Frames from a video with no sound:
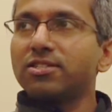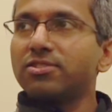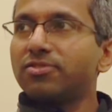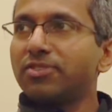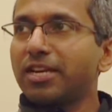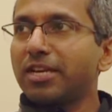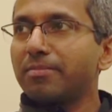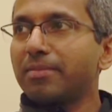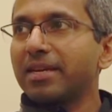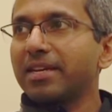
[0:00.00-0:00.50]

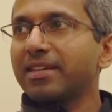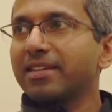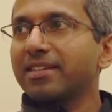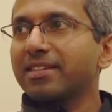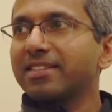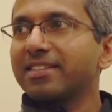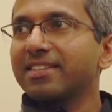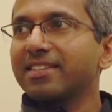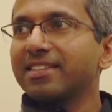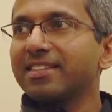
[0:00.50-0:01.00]
dreaming.
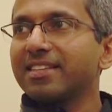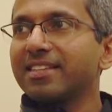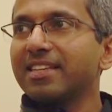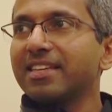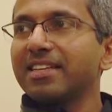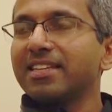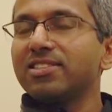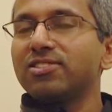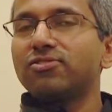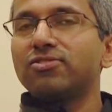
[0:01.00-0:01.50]

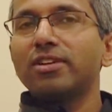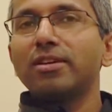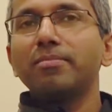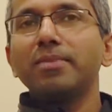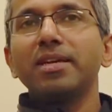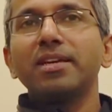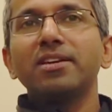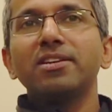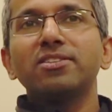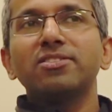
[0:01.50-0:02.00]

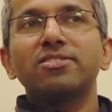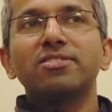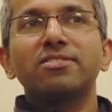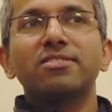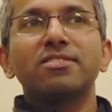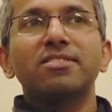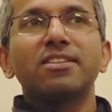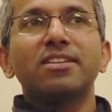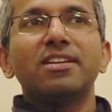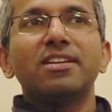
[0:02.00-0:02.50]
Dreaming is,